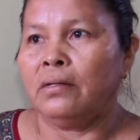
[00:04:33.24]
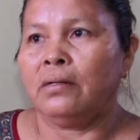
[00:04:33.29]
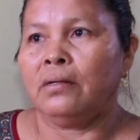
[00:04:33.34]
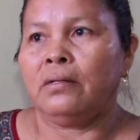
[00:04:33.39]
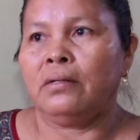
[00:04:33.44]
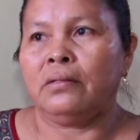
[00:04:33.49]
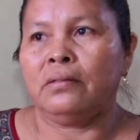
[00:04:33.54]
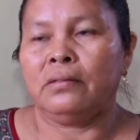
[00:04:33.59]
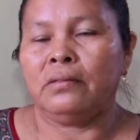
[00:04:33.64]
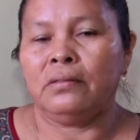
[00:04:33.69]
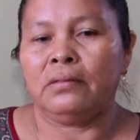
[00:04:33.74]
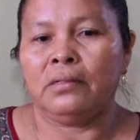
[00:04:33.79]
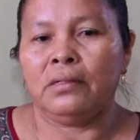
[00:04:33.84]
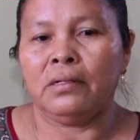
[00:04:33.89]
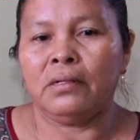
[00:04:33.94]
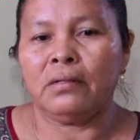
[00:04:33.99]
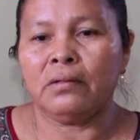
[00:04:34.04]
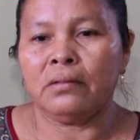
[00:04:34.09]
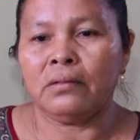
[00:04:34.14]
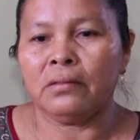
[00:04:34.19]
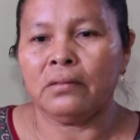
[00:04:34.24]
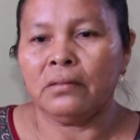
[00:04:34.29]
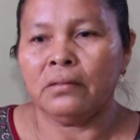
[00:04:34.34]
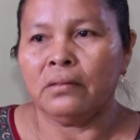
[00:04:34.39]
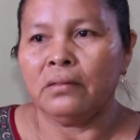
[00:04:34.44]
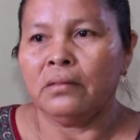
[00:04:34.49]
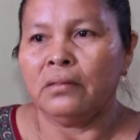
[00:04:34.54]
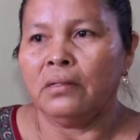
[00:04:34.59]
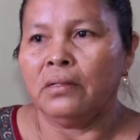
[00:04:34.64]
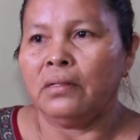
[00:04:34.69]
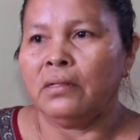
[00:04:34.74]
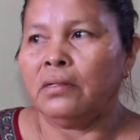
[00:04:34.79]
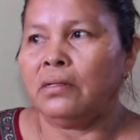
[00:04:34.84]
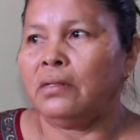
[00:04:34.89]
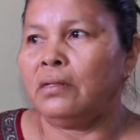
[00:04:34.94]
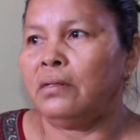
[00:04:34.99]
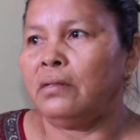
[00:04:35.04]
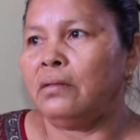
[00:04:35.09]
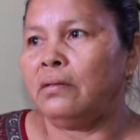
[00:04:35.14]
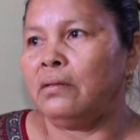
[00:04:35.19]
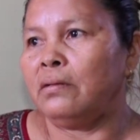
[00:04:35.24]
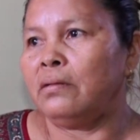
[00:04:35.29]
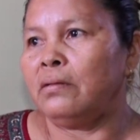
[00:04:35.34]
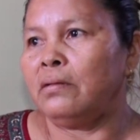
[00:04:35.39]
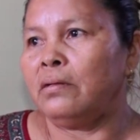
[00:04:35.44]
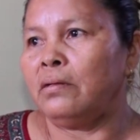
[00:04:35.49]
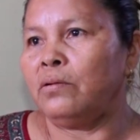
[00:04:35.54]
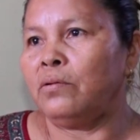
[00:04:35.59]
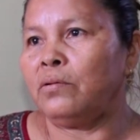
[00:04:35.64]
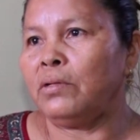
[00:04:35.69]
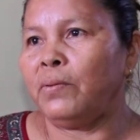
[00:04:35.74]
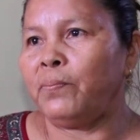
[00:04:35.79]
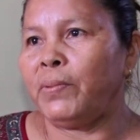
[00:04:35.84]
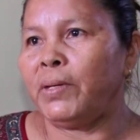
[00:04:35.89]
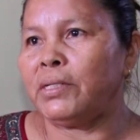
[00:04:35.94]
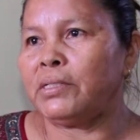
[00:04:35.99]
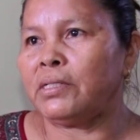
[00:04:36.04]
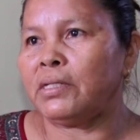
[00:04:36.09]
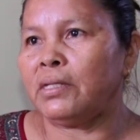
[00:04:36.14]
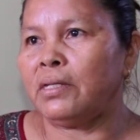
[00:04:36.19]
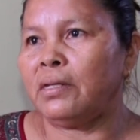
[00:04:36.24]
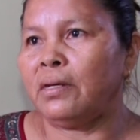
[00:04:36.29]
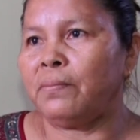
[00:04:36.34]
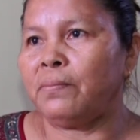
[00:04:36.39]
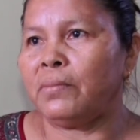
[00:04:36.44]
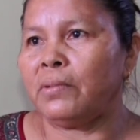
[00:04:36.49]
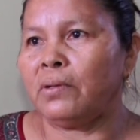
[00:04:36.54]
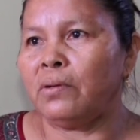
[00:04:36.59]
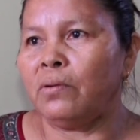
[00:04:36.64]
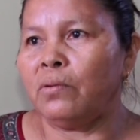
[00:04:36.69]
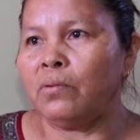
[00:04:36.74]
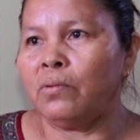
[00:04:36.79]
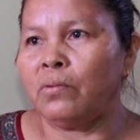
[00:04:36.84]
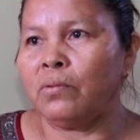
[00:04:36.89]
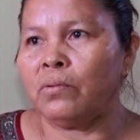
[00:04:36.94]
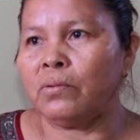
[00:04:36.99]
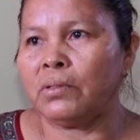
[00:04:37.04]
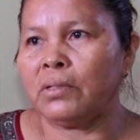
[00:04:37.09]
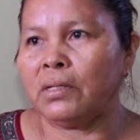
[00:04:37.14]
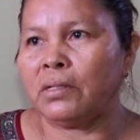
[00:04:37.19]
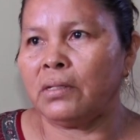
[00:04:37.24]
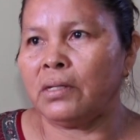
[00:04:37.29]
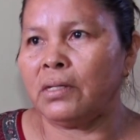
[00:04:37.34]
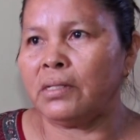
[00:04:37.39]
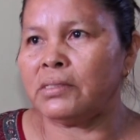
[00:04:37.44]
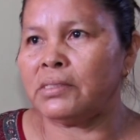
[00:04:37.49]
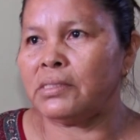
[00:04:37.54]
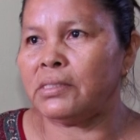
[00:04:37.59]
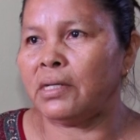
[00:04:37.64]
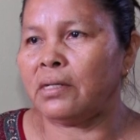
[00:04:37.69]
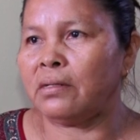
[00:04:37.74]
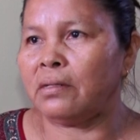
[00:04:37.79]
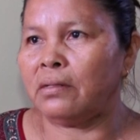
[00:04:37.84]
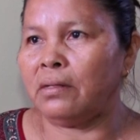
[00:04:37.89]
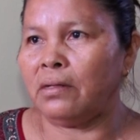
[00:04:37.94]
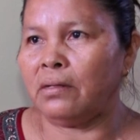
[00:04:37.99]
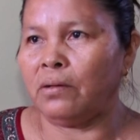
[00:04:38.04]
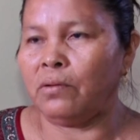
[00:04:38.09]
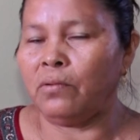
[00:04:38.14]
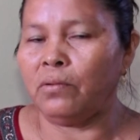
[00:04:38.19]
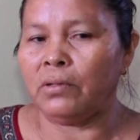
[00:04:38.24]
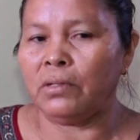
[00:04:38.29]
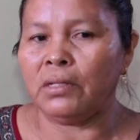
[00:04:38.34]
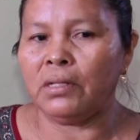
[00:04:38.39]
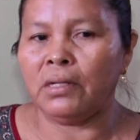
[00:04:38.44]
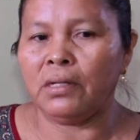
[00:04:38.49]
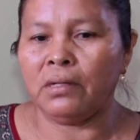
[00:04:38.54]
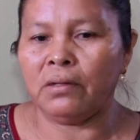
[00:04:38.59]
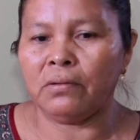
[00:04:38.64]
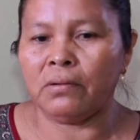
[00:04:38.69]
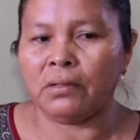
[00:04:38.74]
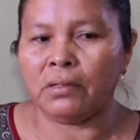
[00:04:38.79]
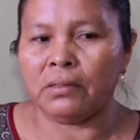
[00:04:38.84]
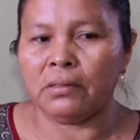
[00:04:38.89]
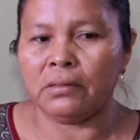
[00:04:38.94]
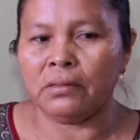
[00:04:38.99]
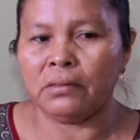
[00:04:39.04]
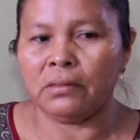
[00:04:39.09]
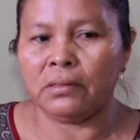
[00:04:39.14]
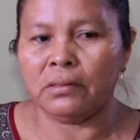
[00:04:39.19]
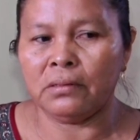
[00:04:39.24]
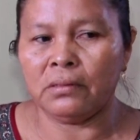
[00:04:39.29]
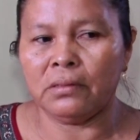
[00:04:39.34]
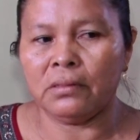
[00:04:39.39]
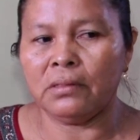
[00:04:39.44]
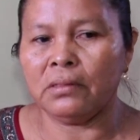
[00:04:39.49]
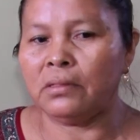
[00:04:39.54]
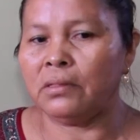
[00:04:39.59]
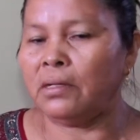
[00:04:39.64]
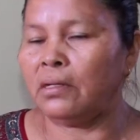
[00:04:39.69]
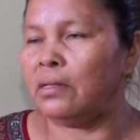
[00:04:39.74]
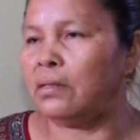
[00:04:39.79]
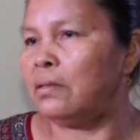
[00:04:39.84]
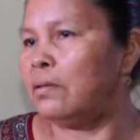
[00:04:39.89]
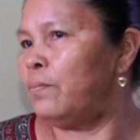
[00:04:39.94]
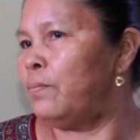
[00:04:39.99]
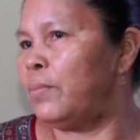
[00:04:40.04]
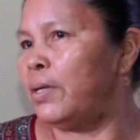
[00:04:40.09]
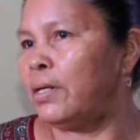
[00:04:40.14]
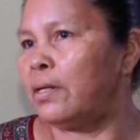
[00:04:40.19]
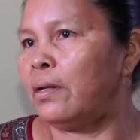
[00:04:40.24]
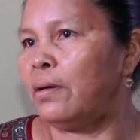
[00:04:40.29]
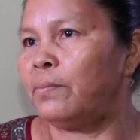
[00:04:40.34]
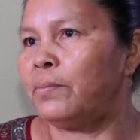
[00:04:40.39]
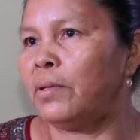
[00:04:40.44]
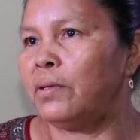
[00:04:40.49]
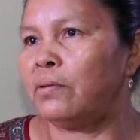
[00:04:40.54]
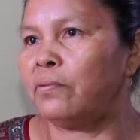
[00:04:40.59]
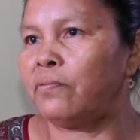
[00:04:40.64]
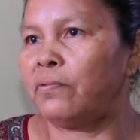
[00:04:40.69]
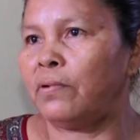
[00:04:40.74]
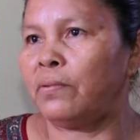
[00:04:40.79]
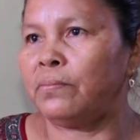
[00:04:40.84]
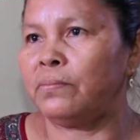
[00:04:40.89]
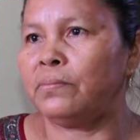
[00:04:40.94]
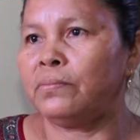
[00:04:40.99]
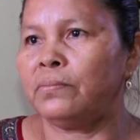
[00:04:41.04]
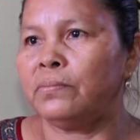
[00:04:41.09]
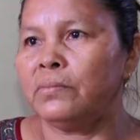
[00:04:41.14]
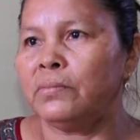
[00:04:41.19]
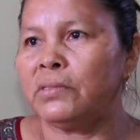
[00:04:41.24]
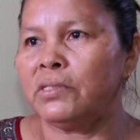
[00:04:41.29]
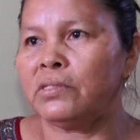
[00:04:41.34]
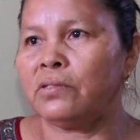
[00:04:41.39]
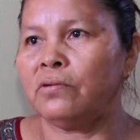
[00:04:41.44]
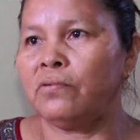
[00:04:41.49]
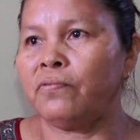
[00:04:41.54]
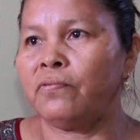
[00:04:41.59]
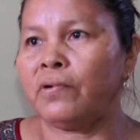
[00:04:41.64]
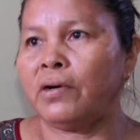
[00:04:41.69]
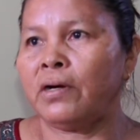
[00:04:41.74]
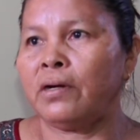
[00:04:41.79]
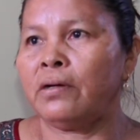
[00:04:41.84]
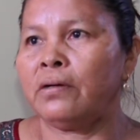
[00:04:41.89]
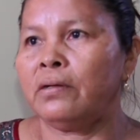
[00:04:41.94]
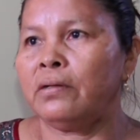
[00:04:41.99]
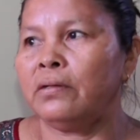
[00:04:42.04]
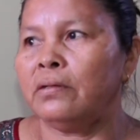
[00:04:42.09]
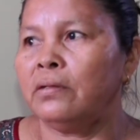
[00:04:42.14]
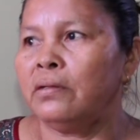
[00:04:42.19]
and he you know, the patient, them go, then get sick, then go in there, and they bring them out from so far.